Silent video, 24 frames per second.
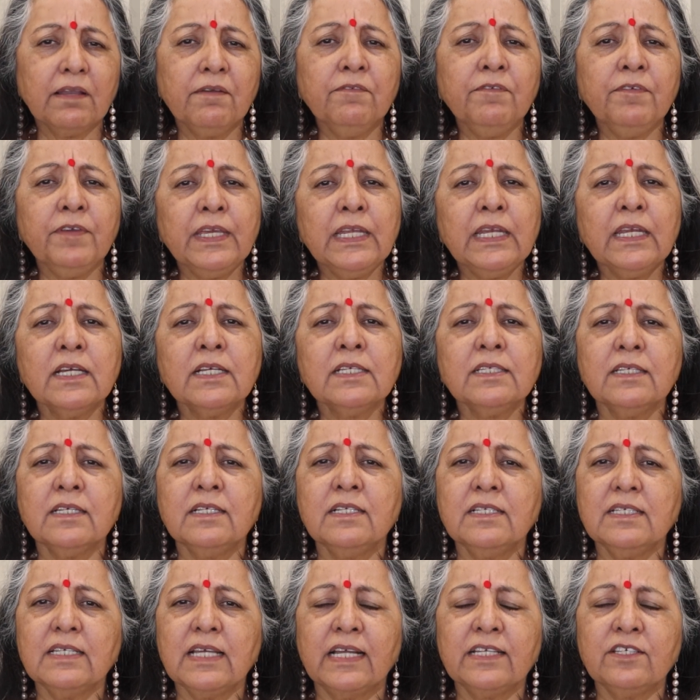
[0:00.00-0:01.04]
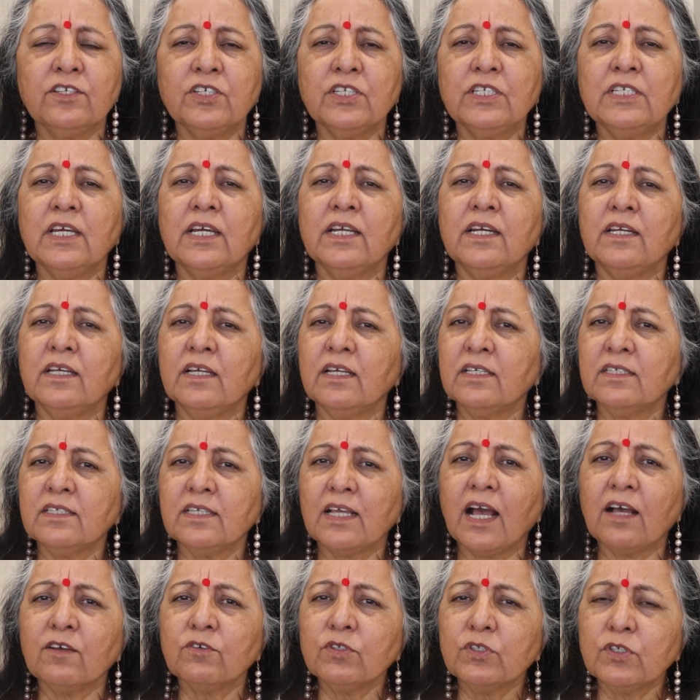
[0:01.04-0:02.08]
Venus in Sagittarius,
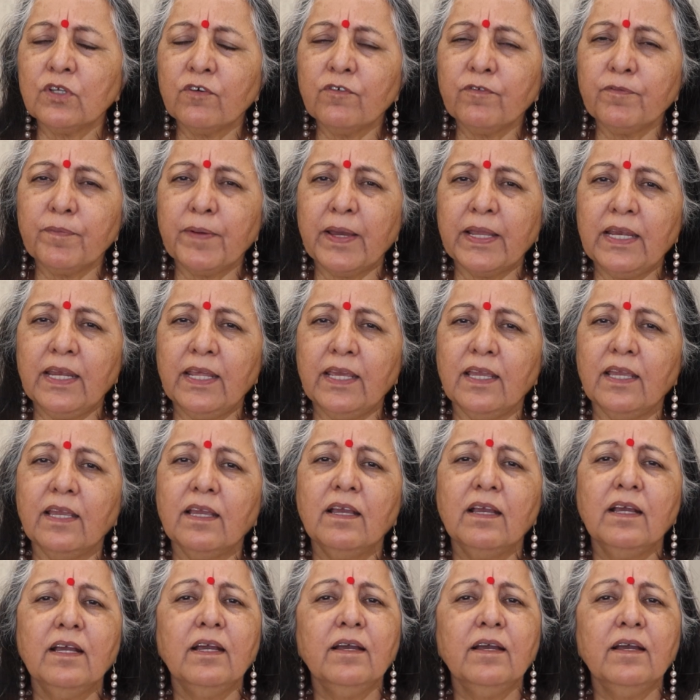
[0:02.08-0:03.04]
house of money.